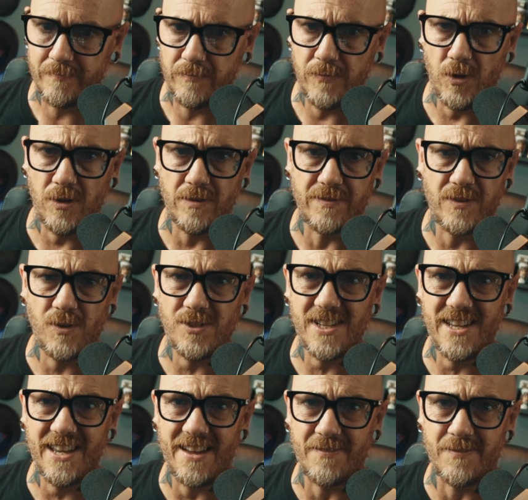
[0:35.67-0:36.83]
No, of course
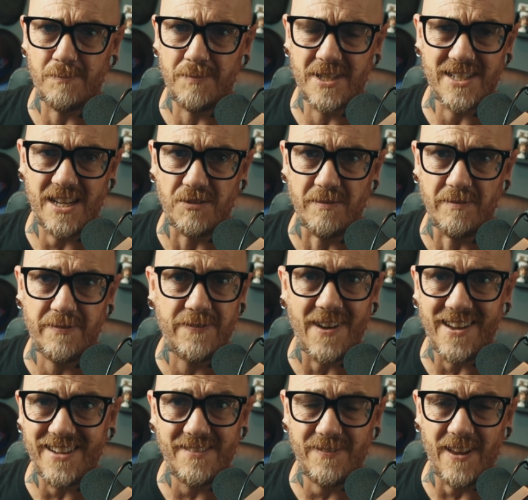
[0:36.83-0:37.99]
I haven't, because I don't
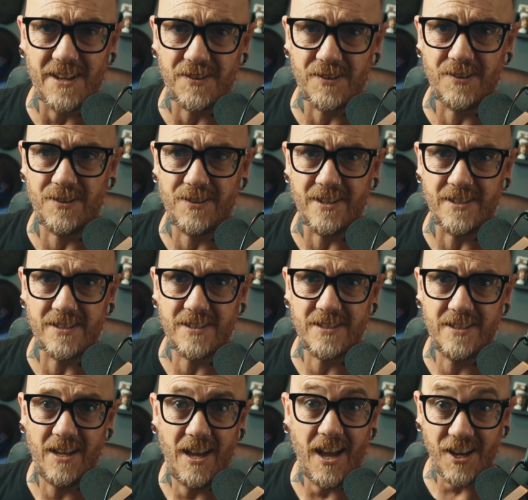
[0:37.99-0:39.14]
fight flat earthers.
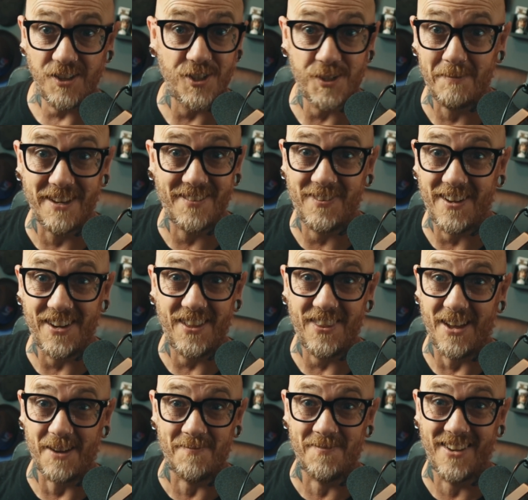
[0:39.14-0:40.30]
I just make fun of
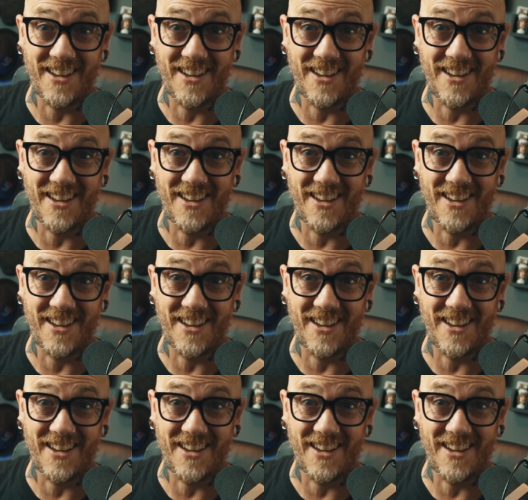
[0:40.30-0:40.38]
them.